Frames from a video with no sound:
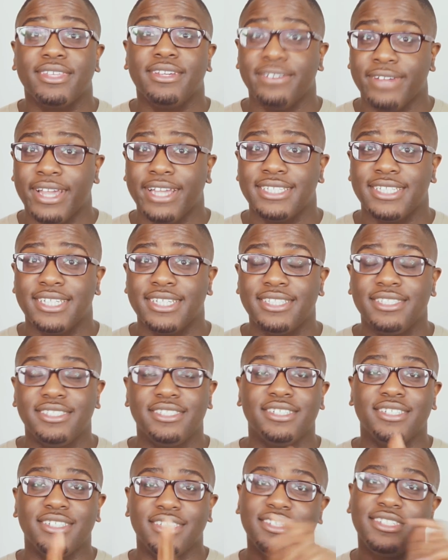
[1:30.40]
Okay
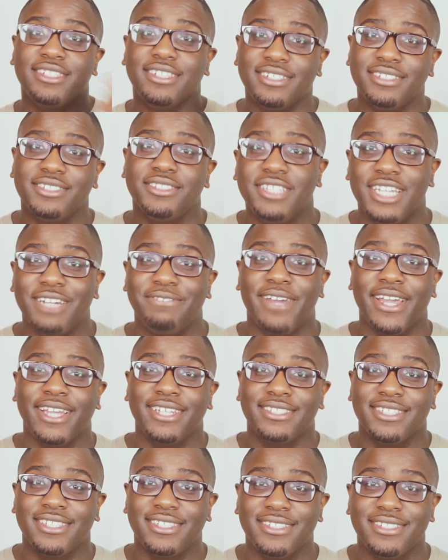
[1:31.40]
sis, do your thing
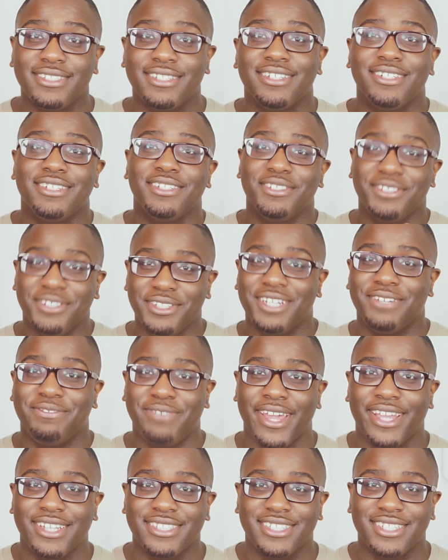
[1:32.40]
sis. Do your
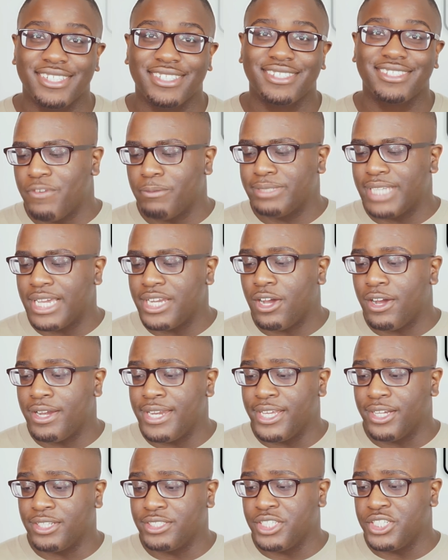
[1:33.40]
thing sis. From then on,
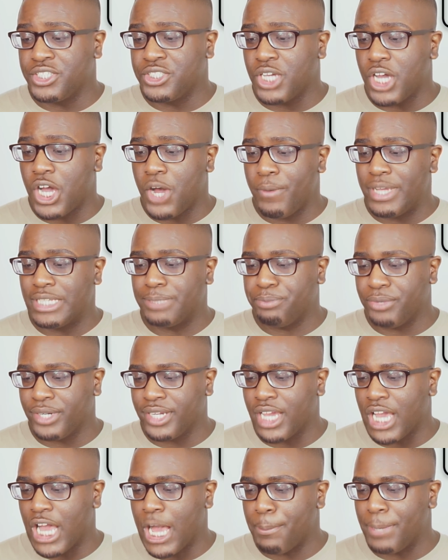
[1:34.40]
he continued to always bring
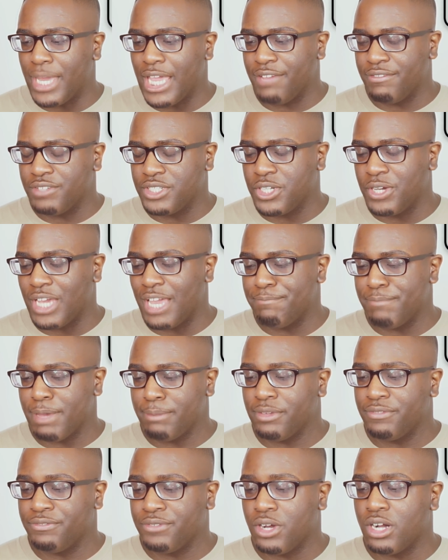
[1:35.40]
it up, even though it made
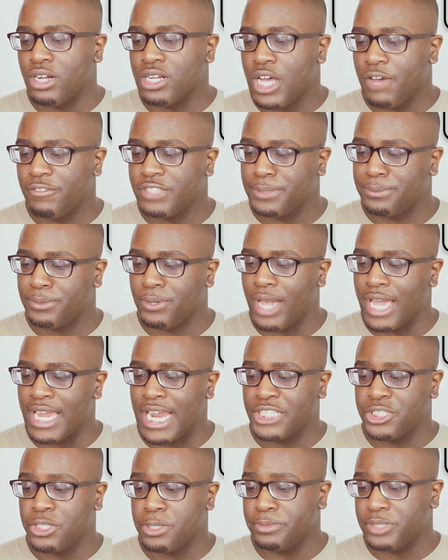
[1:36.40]
me feel uncomfortable, and I
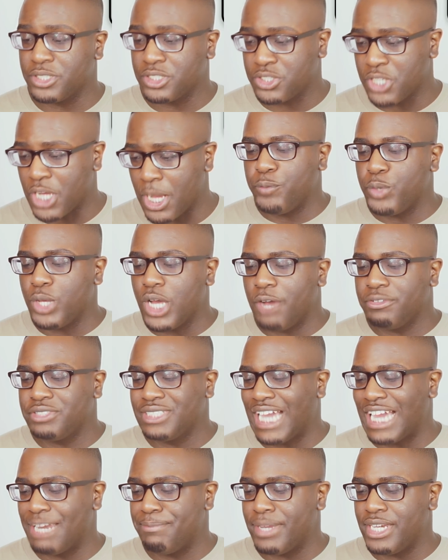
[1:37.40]
told him to stop. We
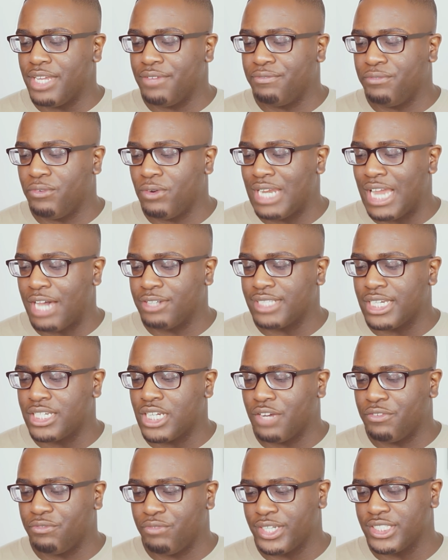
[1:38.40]
often had many fallouts in
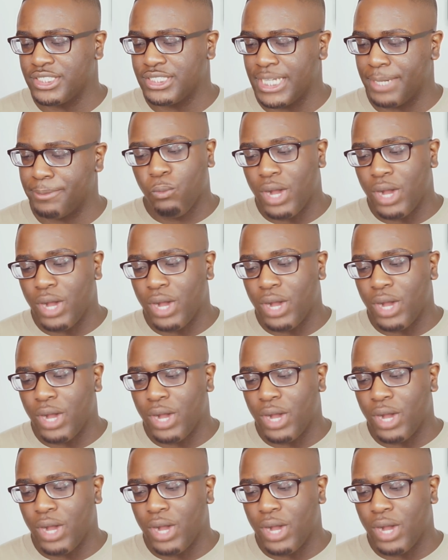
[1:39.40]
our friendship.